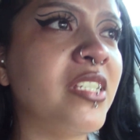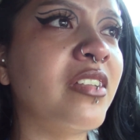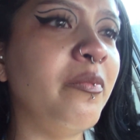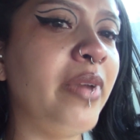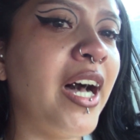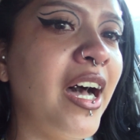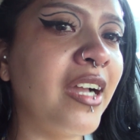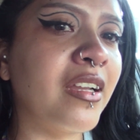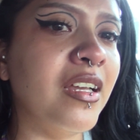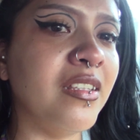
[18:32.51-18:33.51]
stuff
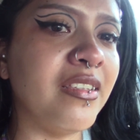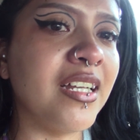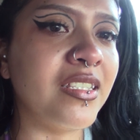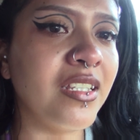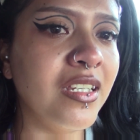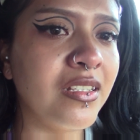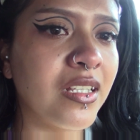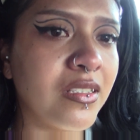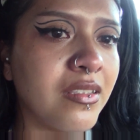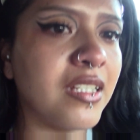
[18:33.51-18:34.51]
back and that's it
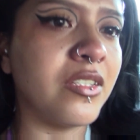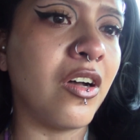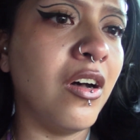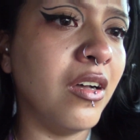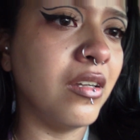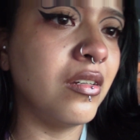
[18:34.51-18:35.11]
that's, that's all